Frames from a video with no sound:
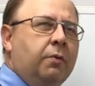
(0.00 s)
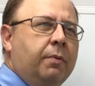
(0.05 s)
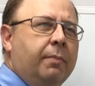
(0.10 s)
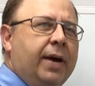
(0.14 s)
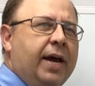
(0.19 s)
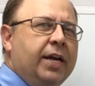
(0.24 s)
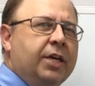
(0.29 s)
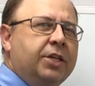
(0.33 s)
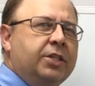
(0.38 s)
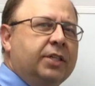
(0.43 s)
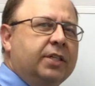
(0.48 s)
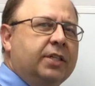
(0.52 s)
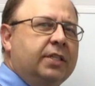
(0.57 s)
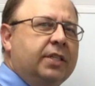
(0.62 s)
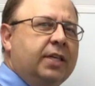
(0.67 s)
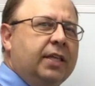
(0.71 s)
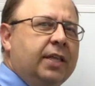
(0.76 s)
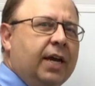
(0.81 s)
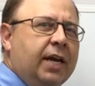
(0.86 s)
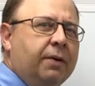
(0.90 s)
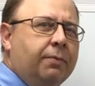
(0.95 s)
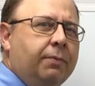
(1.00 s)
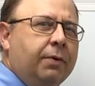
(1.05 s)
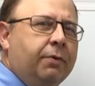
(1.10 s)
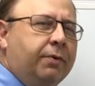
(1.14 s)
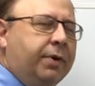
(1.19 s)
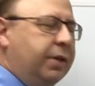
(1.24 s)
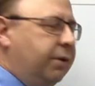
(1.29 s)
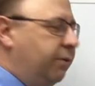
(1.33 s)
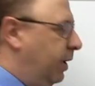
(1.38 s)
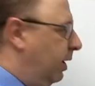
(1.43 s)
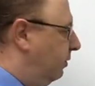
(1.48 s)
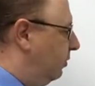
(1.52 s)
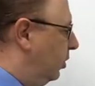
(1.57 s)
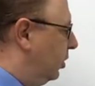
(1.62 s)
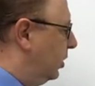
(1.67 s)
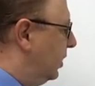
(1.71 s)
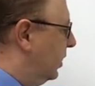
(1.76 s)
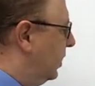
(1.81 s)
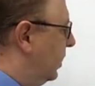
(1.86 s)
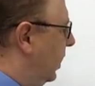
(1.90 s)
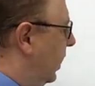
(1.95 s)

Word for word: We might actually see that if we read the right verses